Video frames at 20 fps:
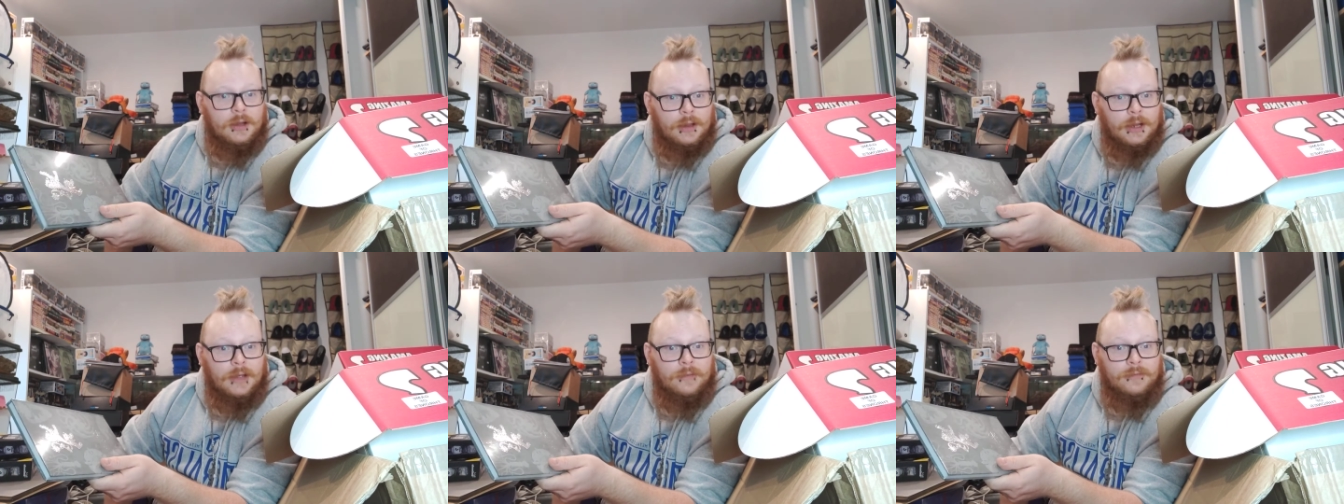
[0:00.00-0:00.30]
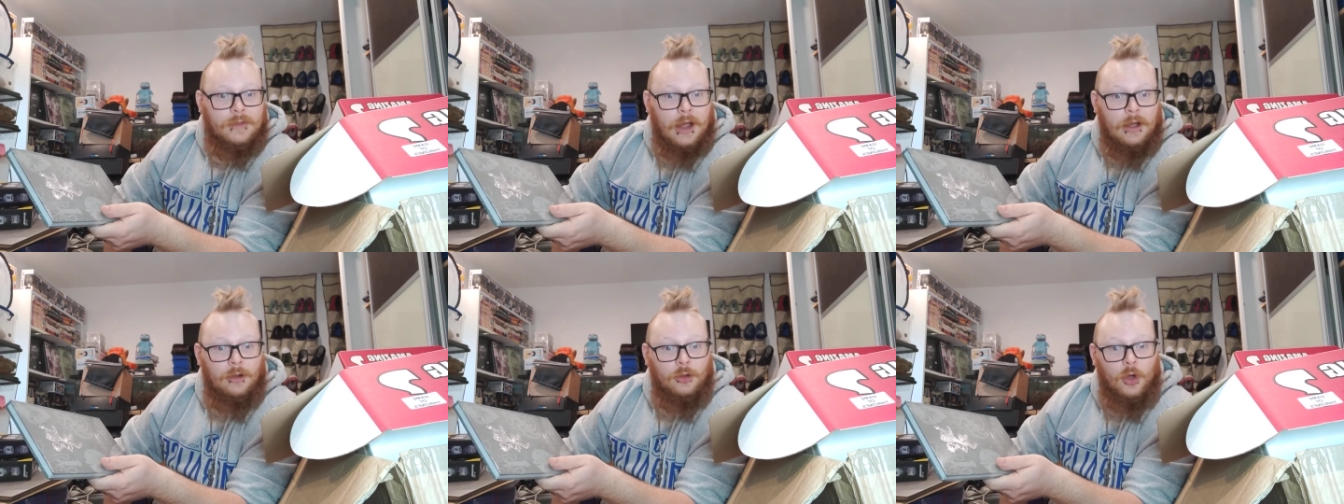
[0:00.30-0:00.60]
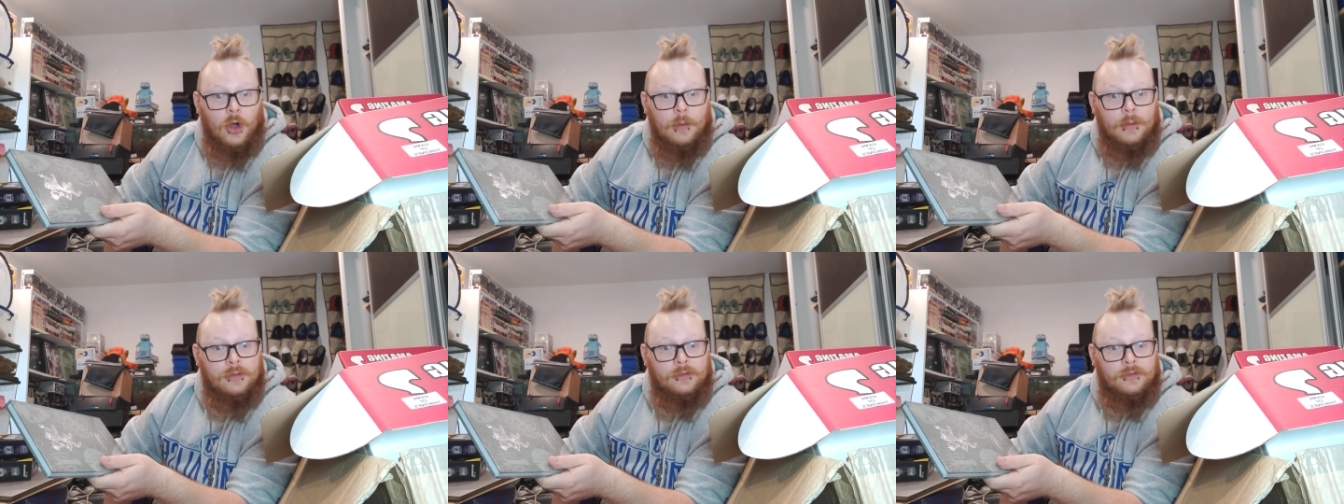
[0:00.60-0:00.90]
Leave down in the
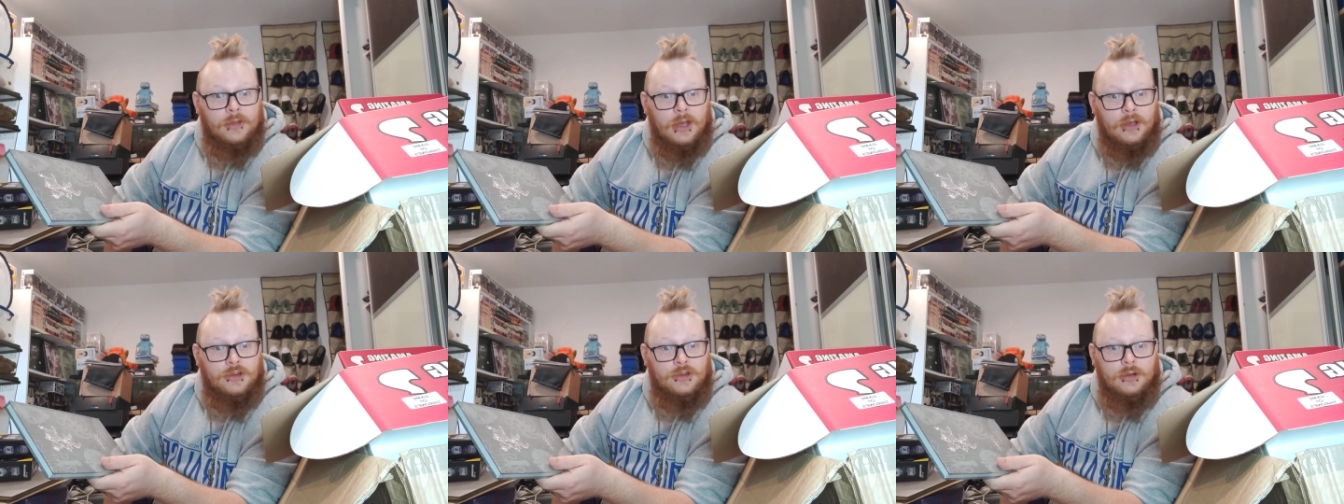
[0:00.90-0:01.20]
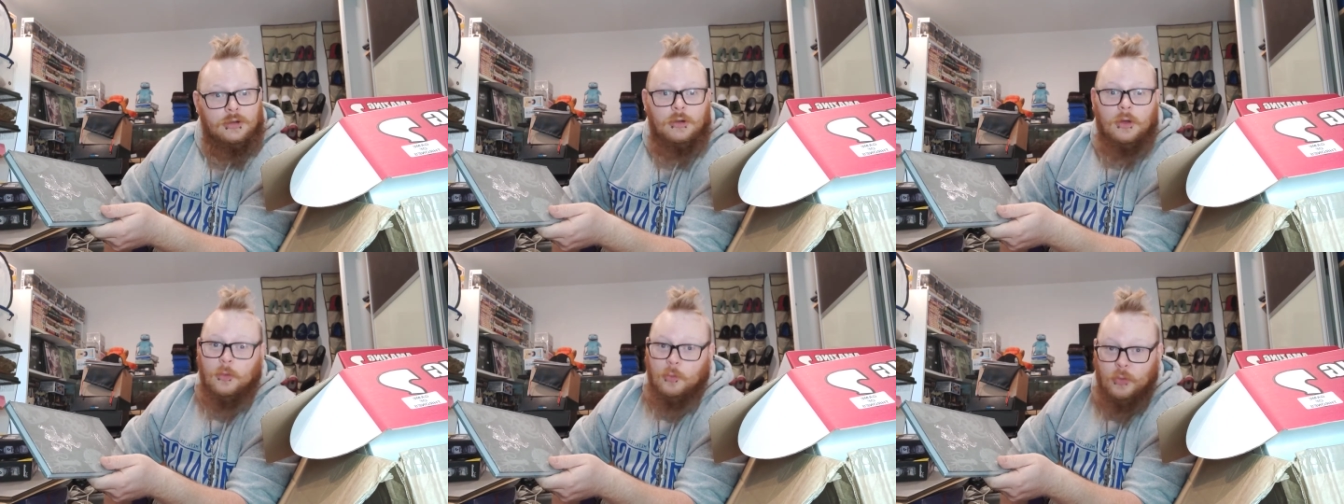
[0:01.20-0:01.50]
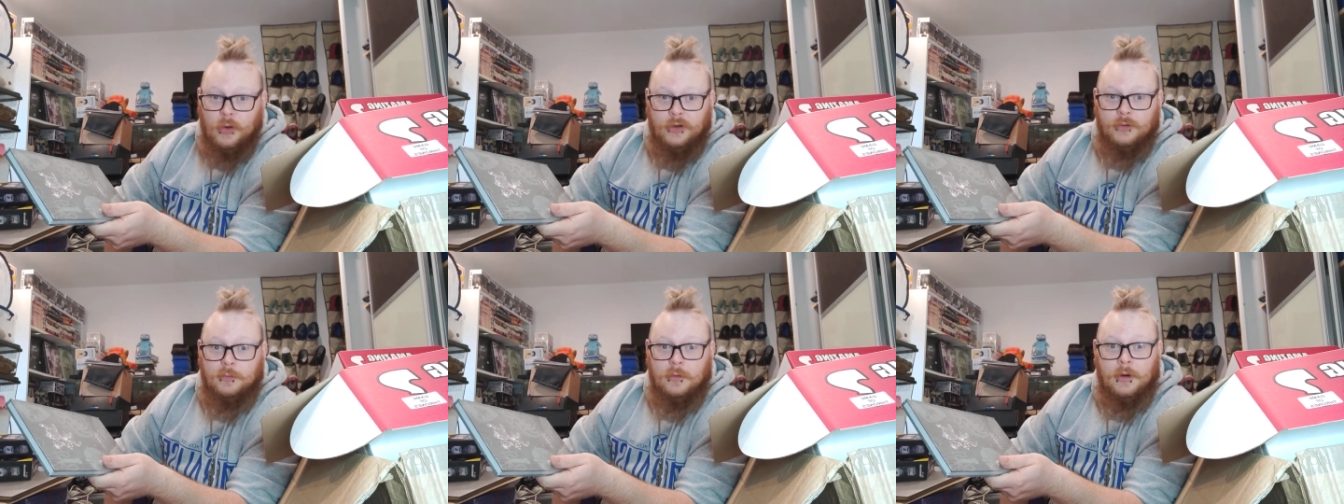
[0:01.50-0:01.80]
comments section
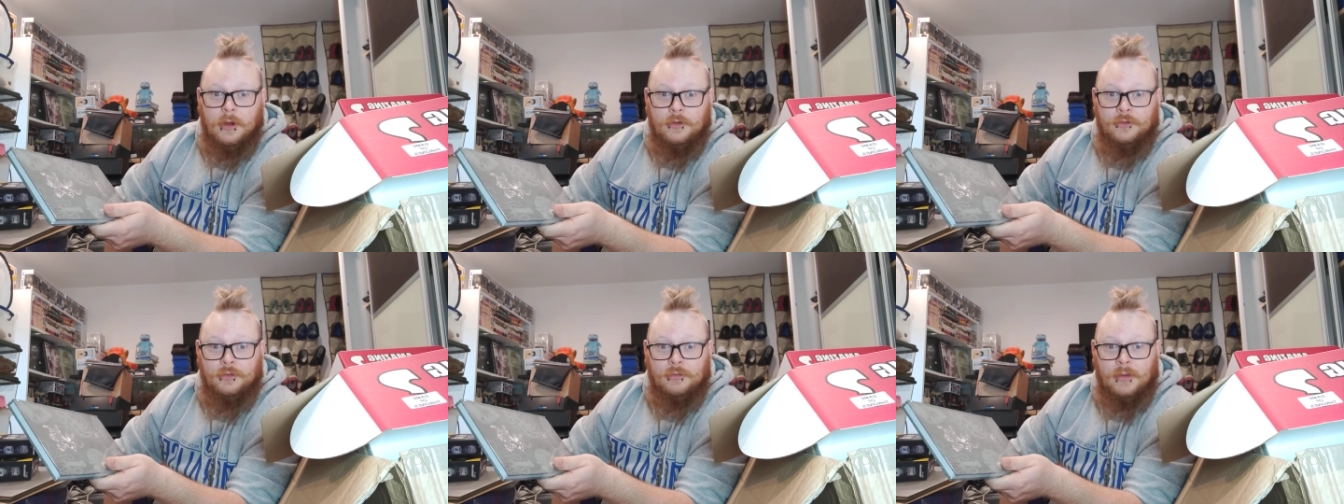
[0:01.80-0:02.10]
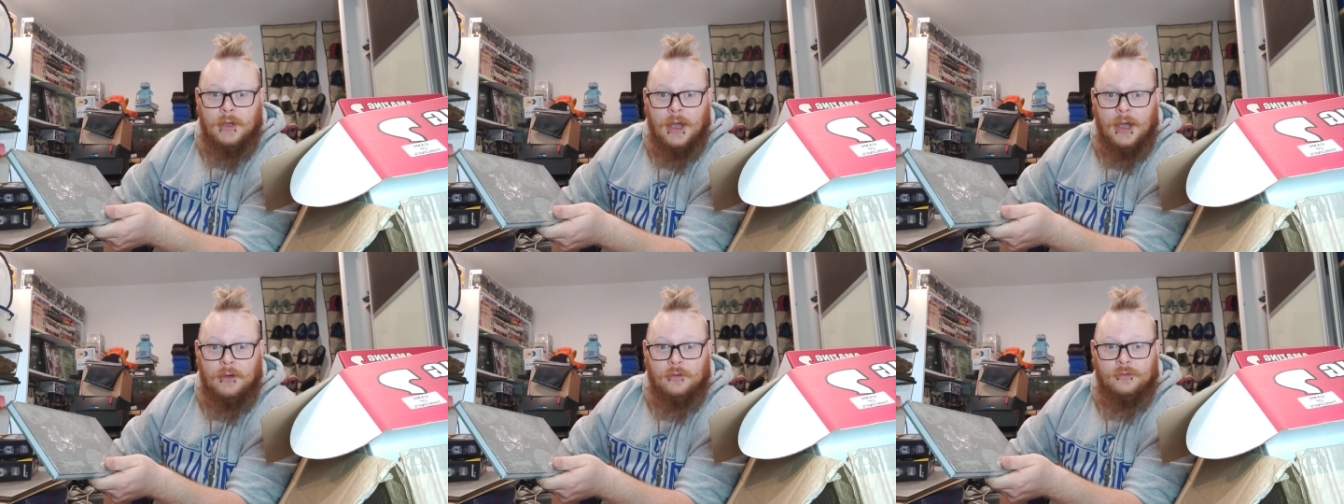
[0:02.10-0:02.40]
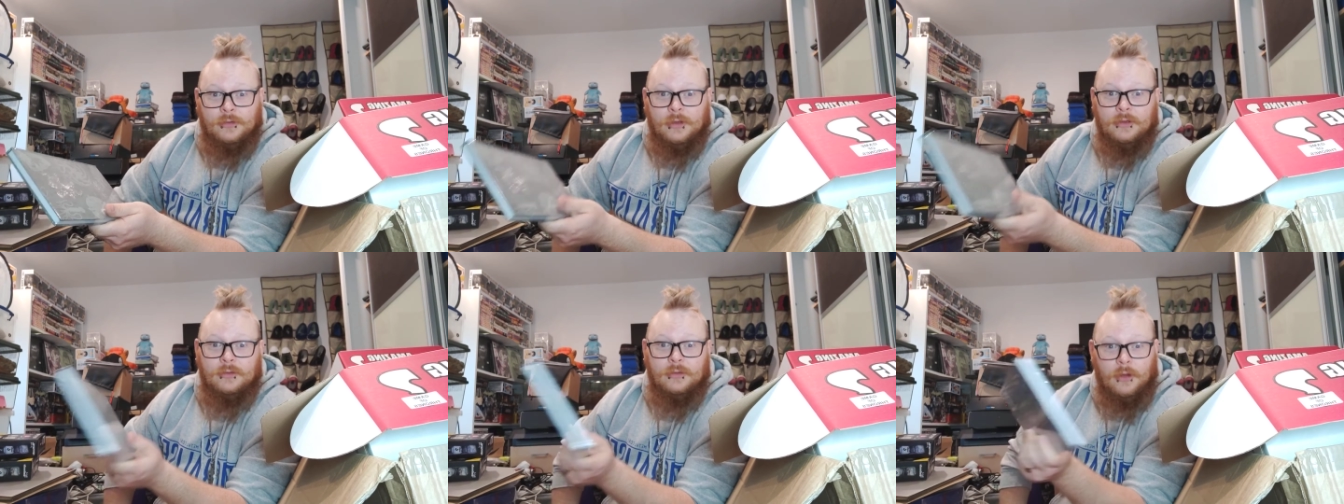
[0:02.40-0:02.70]
which one of those three
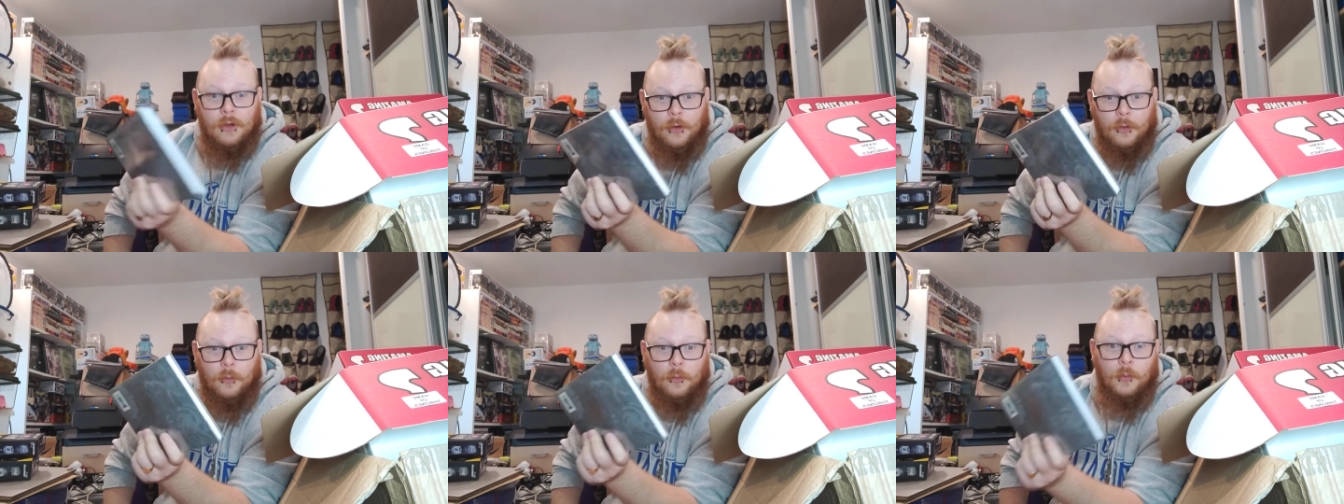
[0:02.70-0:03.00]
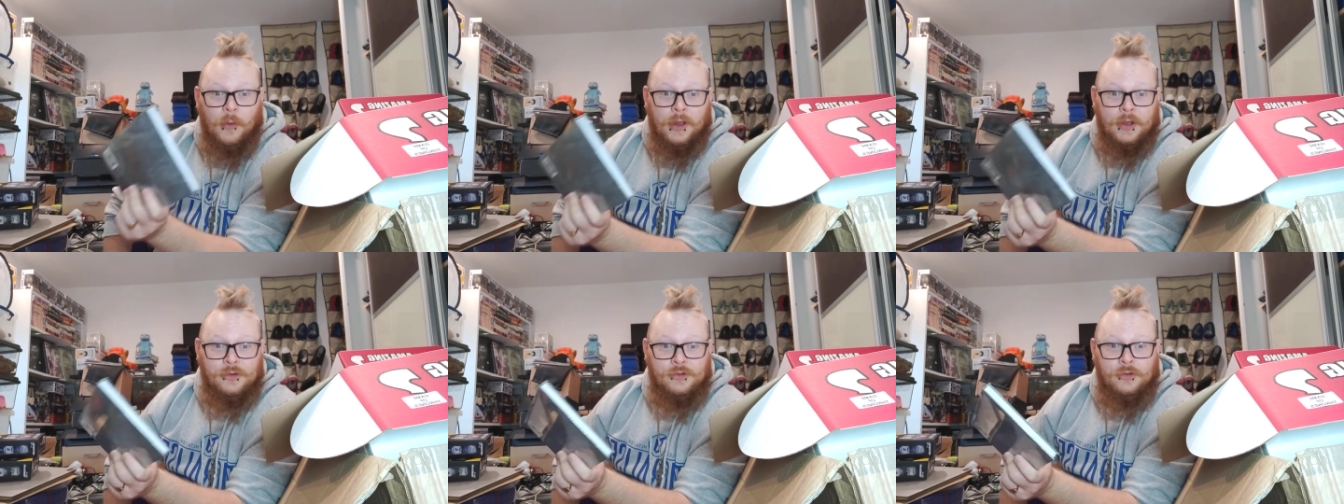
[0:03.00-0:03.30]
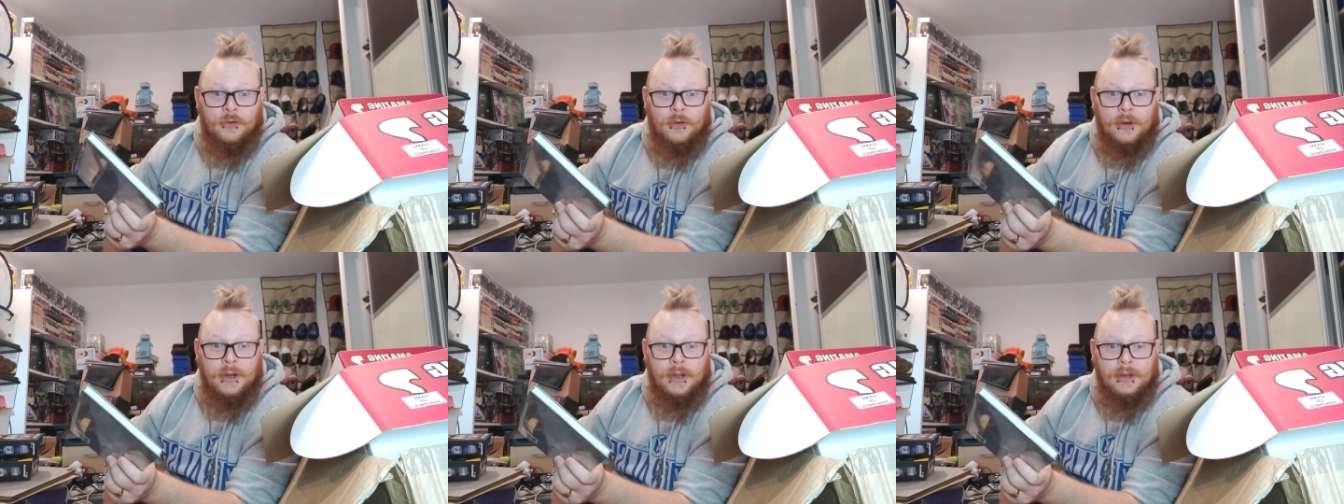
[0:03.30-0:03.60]
houses we are
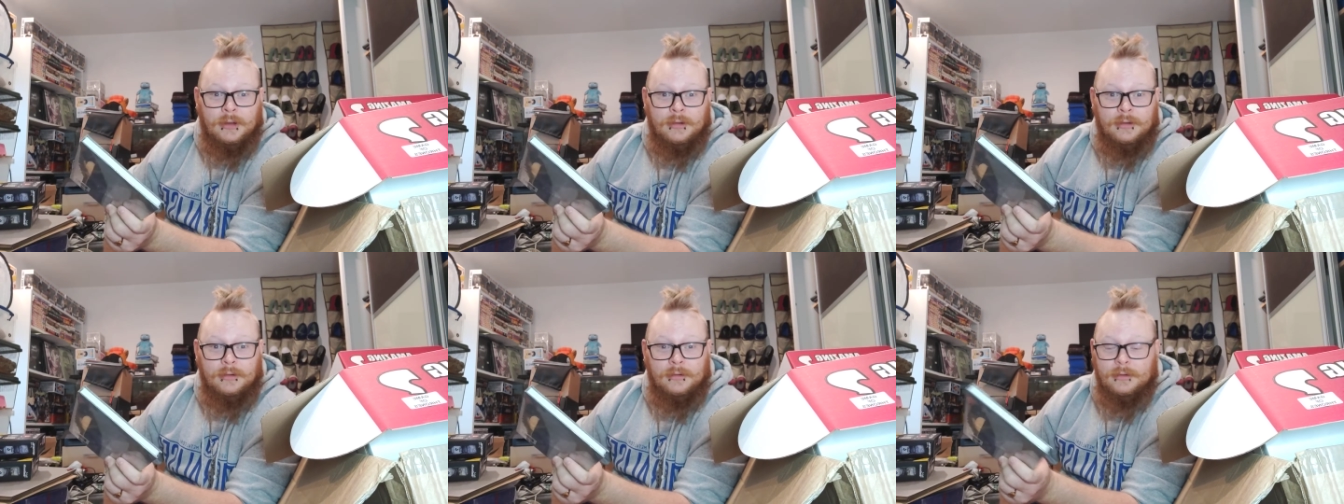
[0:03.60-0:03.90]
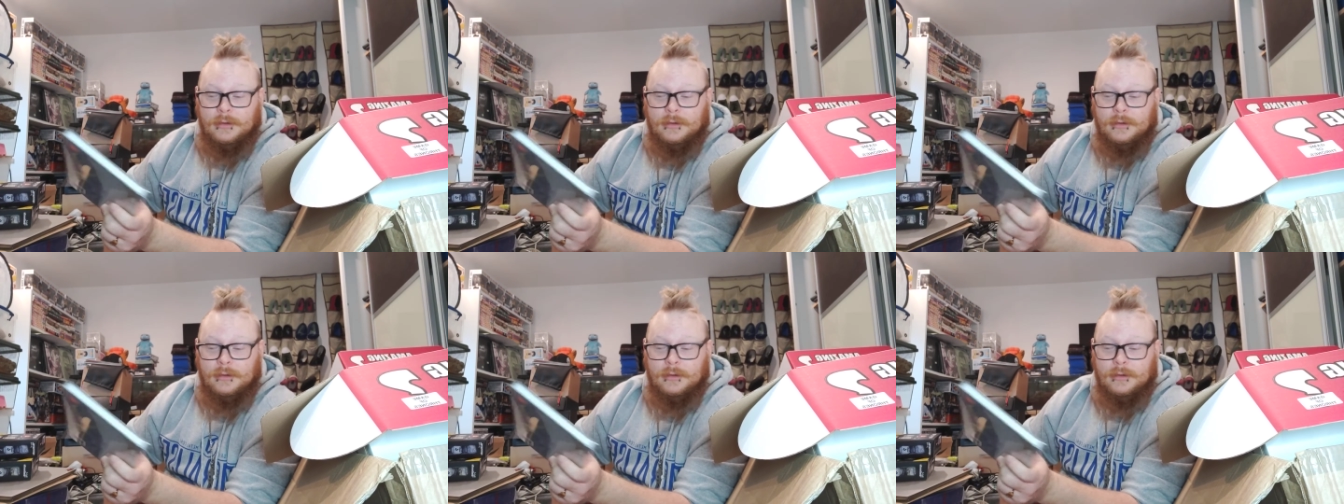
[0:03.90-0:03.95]
joining.